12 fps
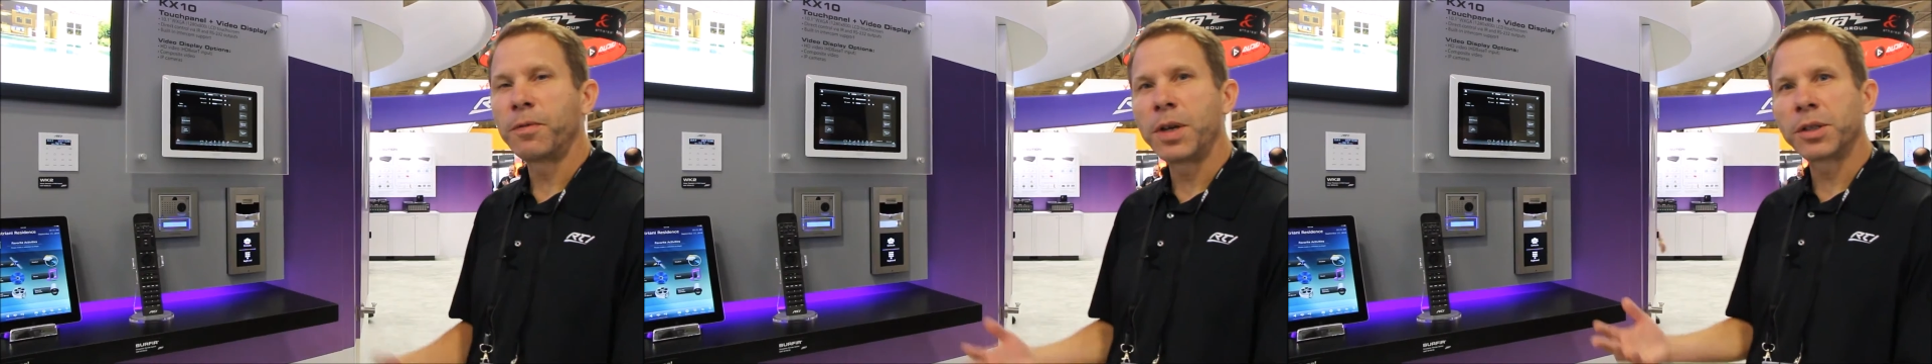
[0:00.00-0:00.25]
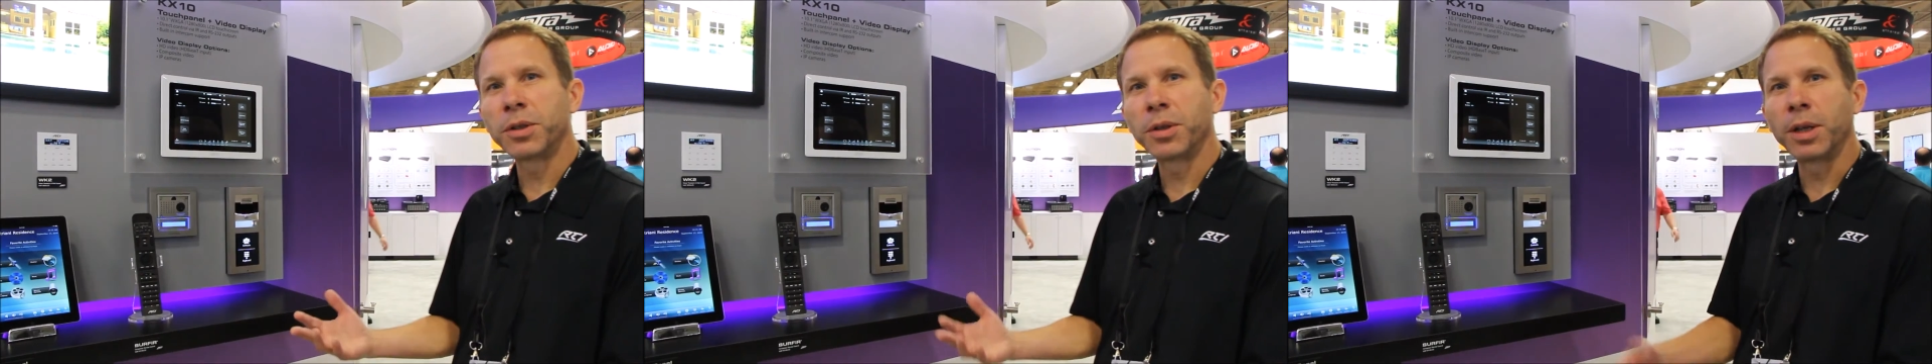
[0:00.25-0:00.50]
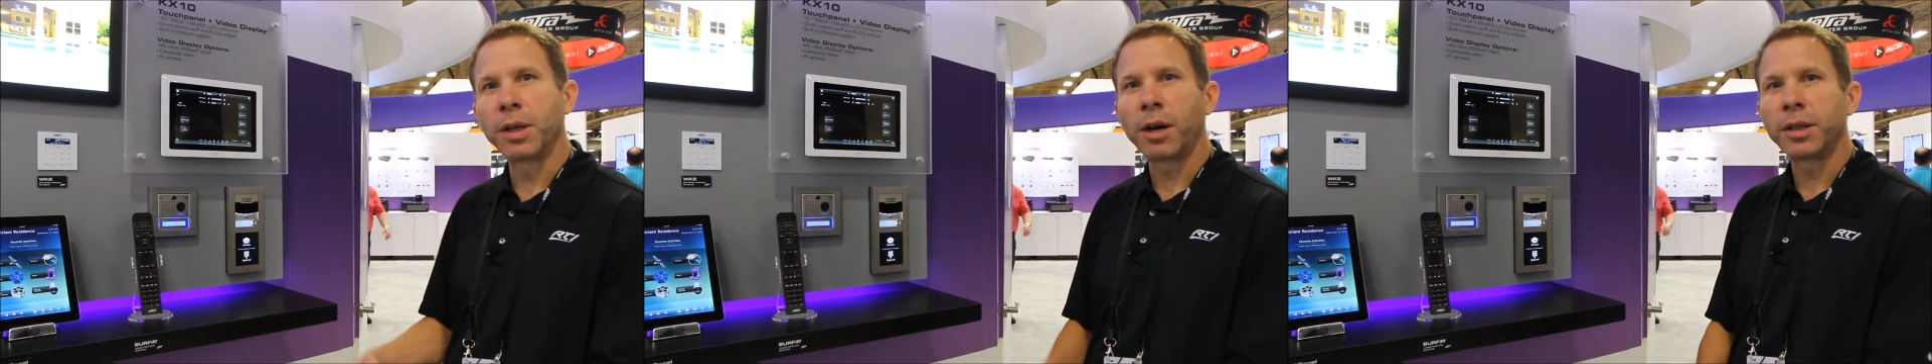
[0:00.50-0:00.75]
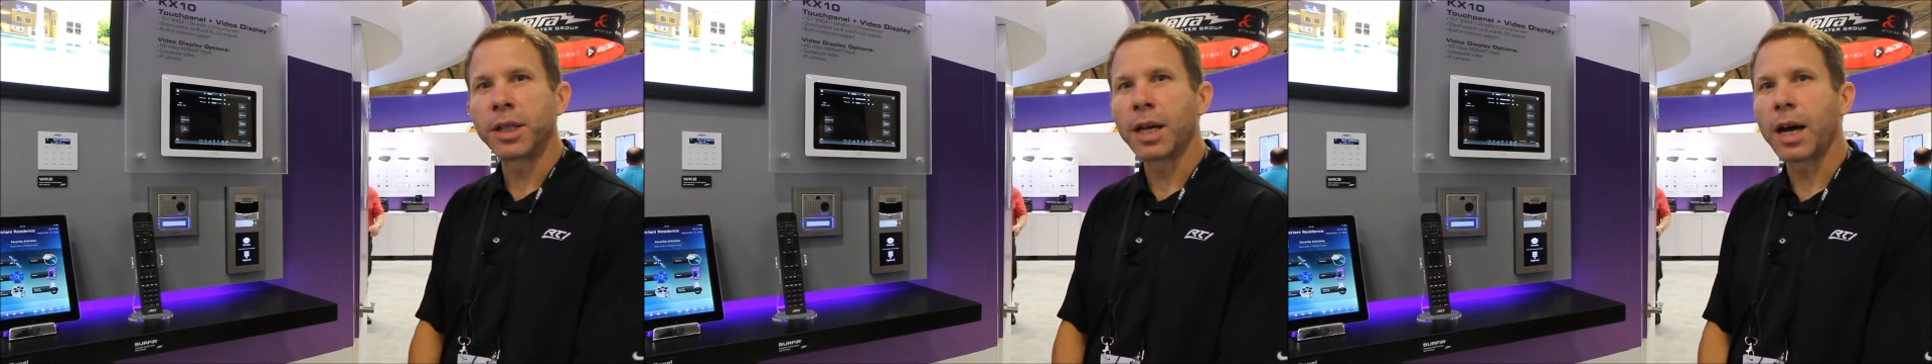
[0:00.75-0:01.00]
feature that
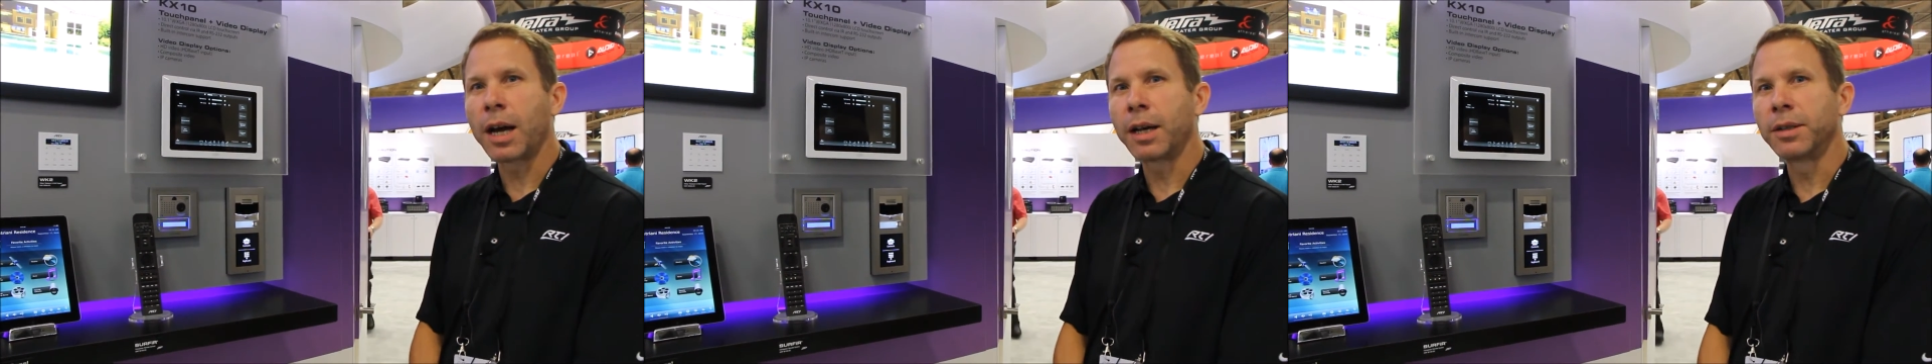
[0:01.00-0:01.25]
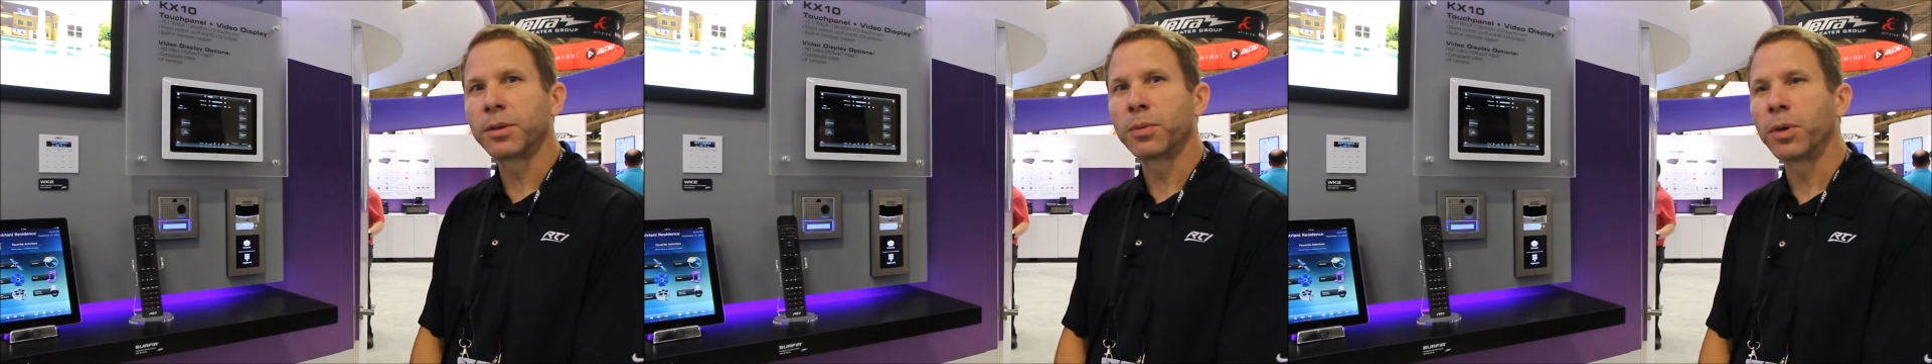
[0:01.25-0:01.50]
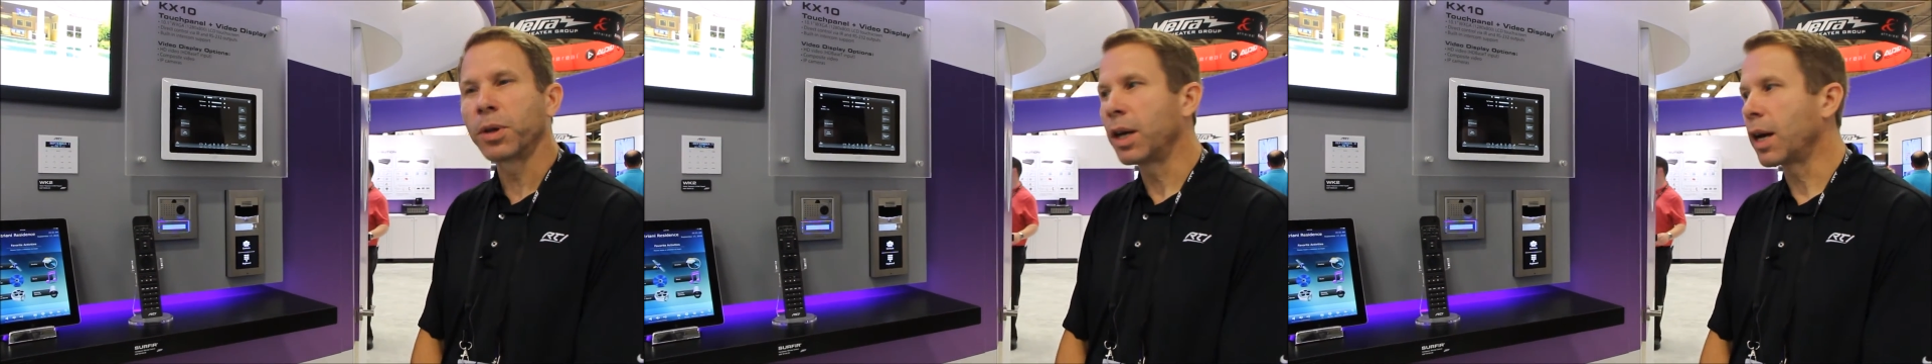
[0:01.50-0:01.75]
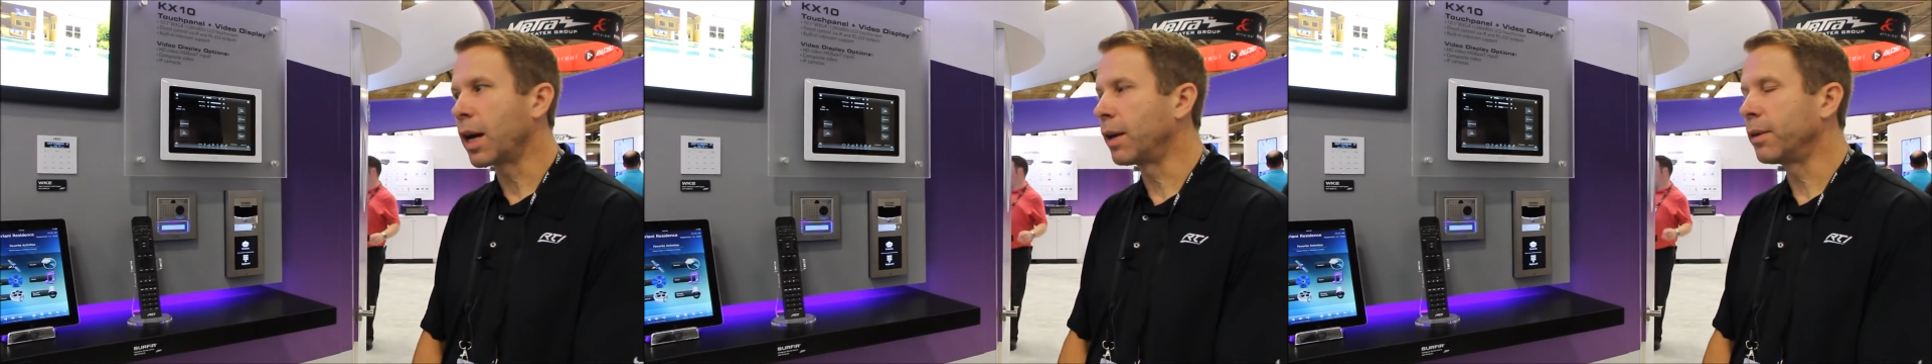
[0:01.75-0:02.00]
RTI is
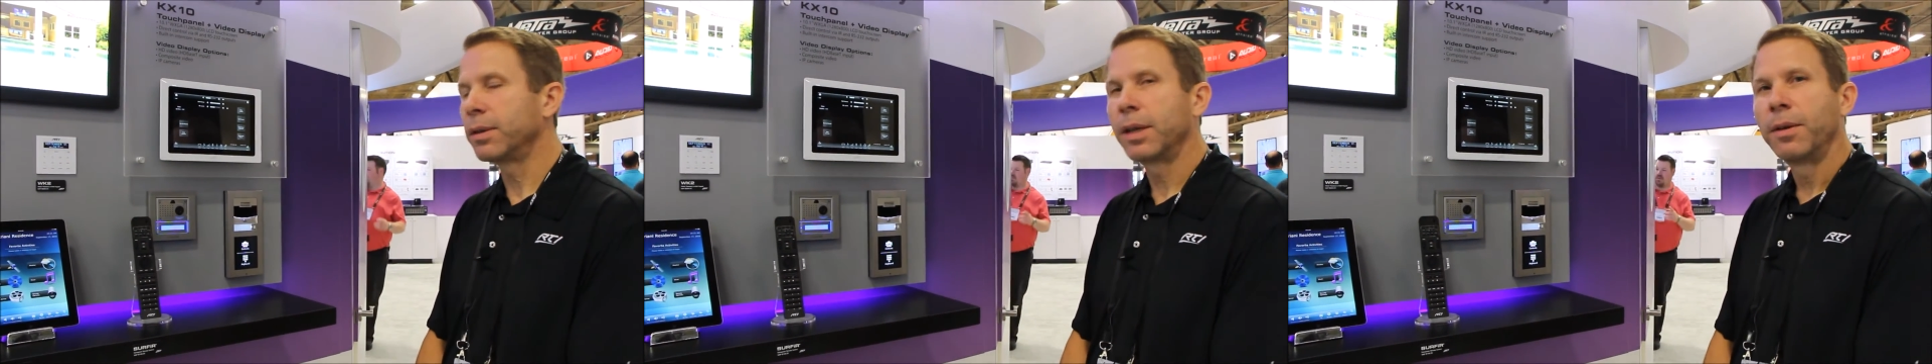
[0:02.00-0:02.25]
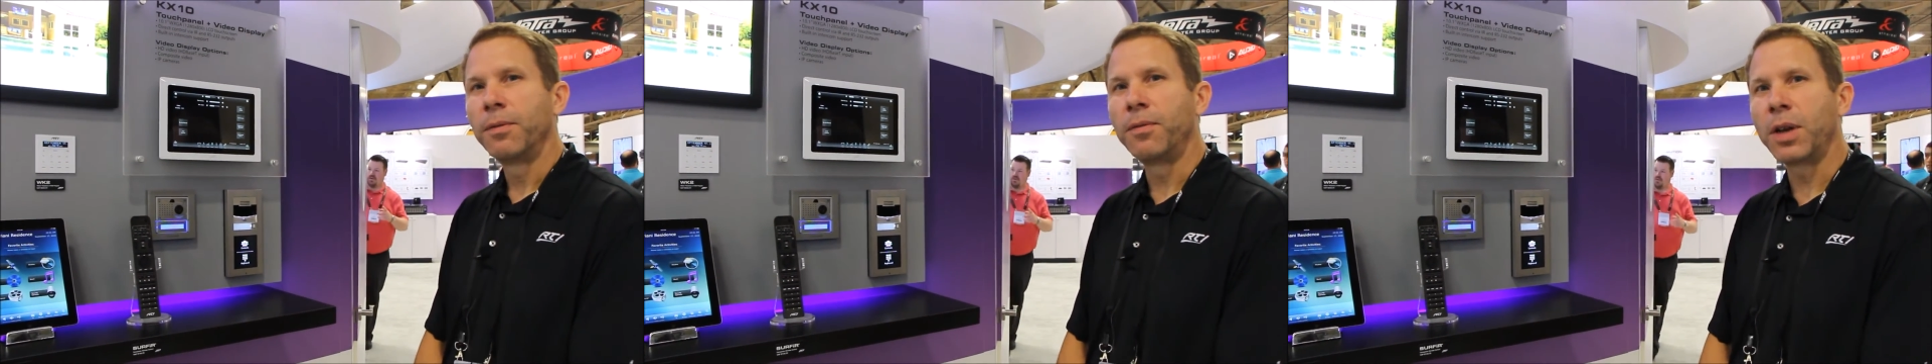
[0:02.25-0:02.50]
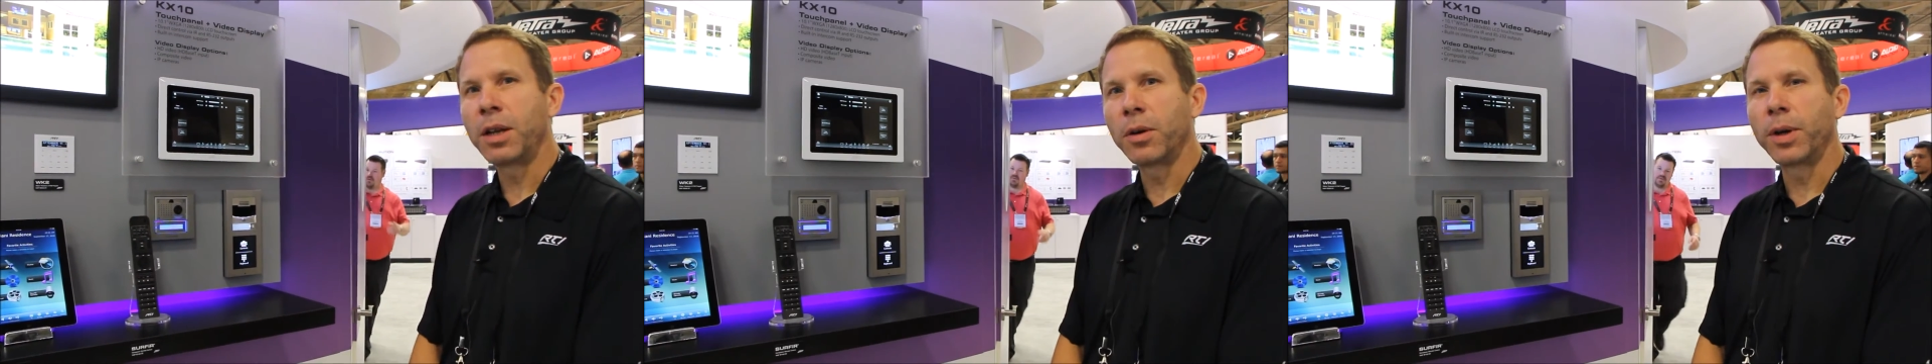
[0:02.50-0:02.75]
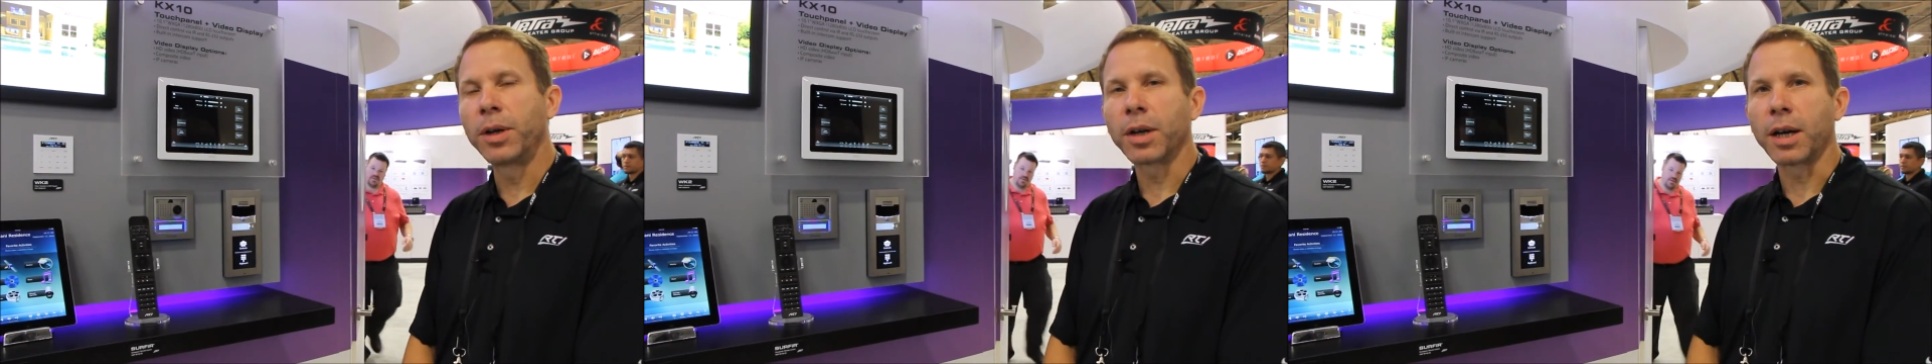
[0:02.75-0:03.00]
working on, video
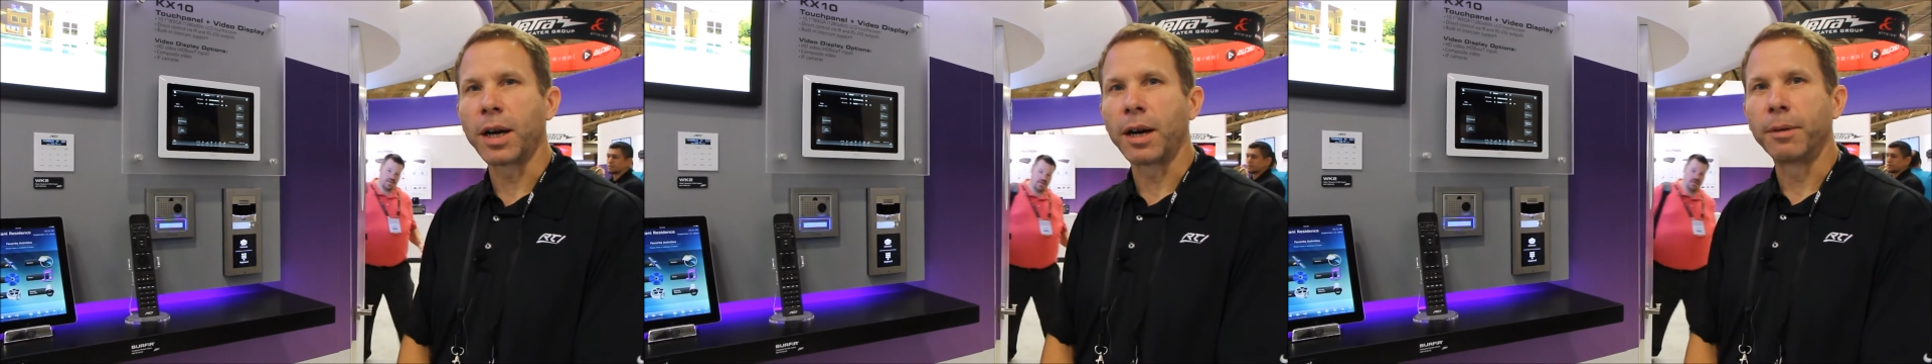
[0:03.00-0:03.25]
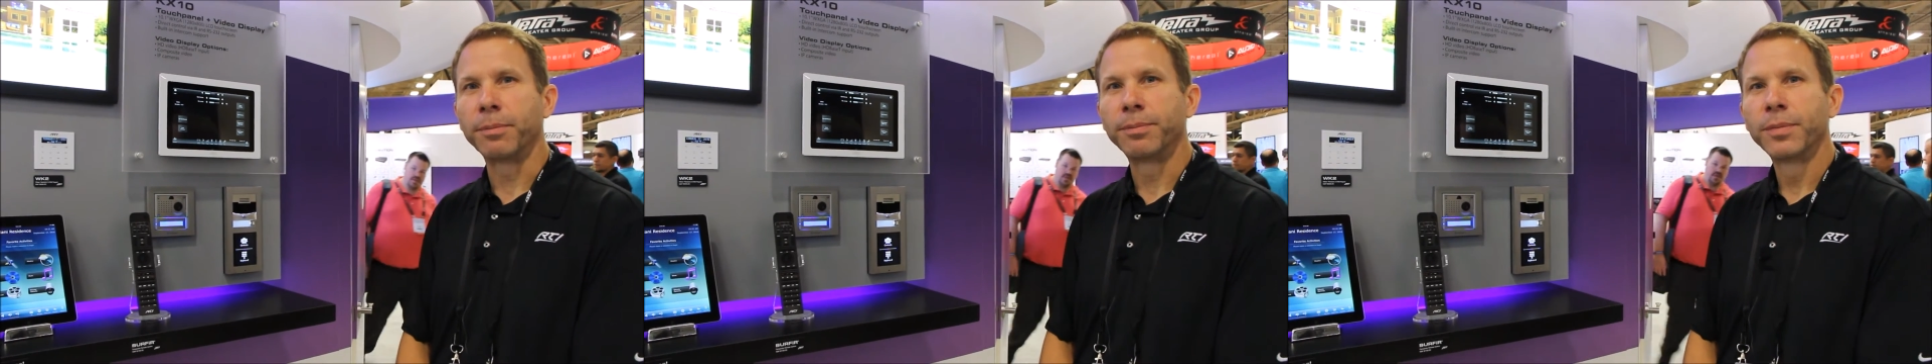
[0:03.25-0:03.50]
intercom.